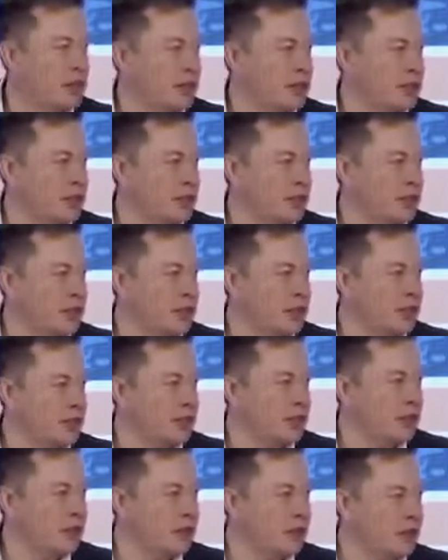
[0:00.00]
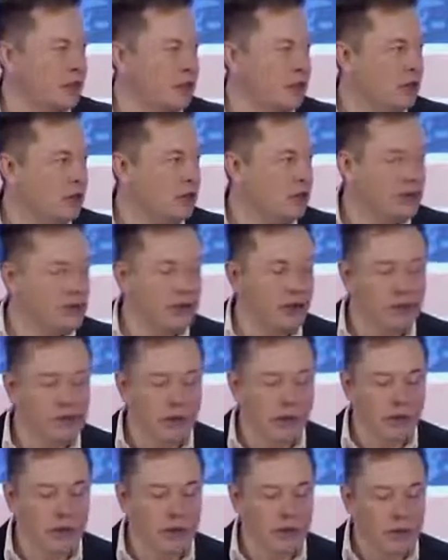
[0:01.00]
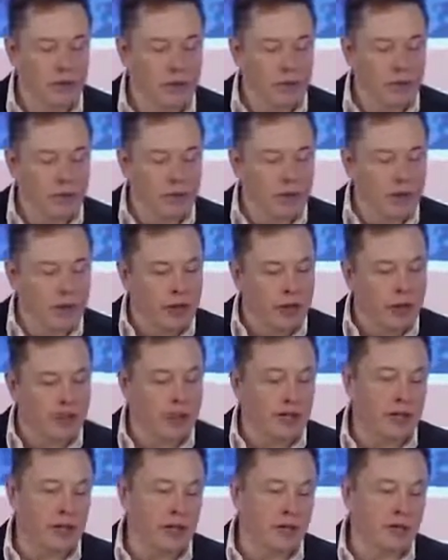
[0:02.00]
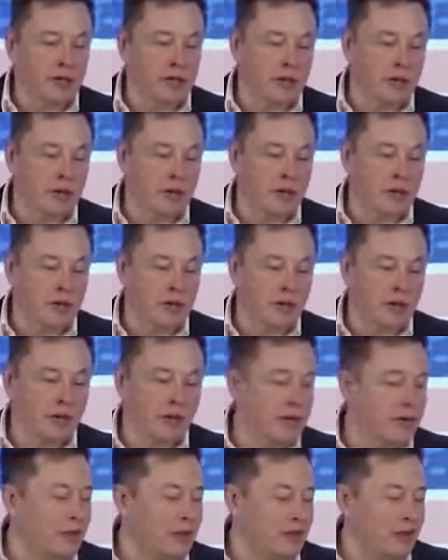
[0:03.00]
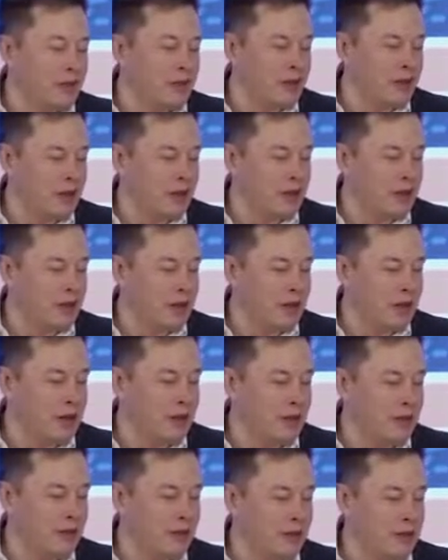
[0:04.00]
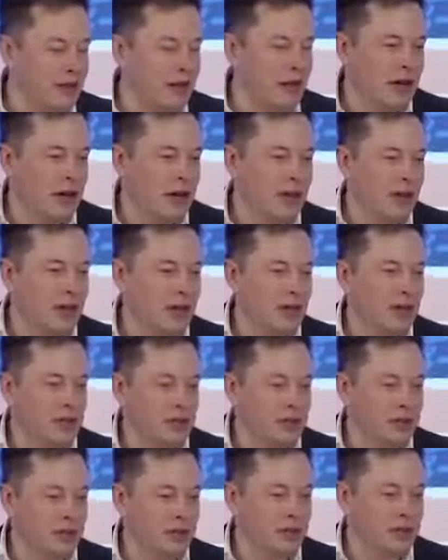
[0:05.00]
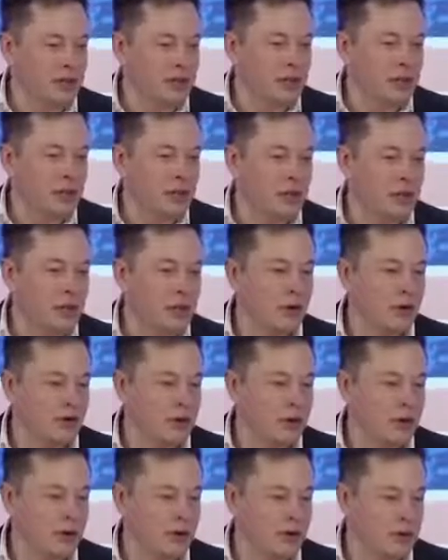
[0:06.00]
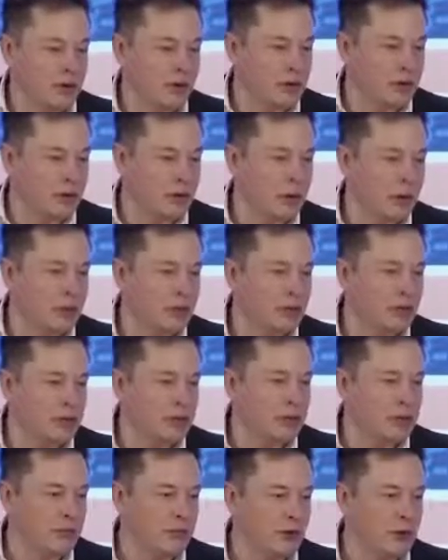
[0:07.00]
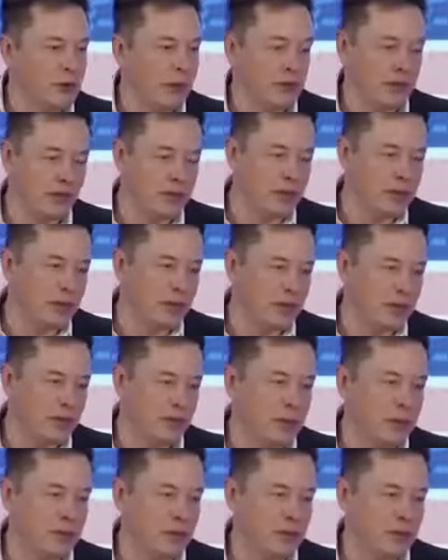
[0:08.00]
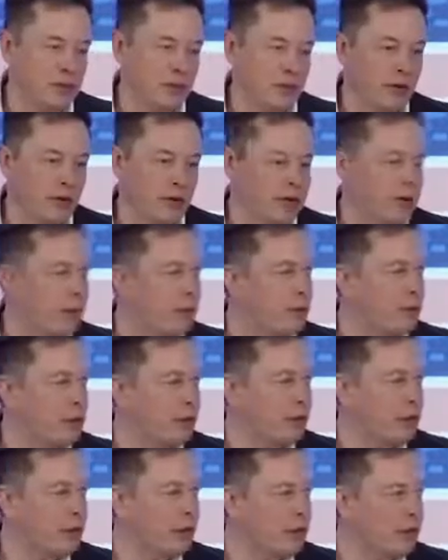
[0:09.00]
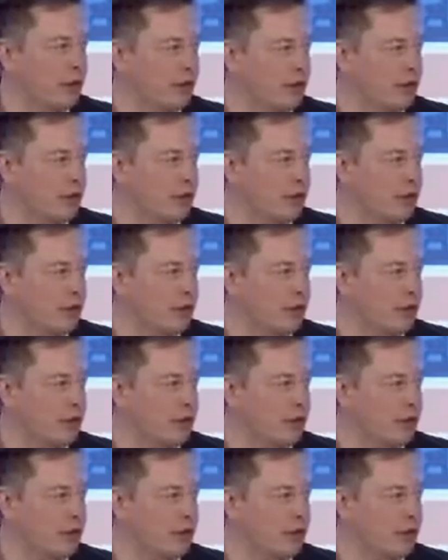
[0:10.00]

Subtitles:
2017. So that's going to be about $35,000 and have at least a 200-mile useful range. Hopefully a fair bit more than that.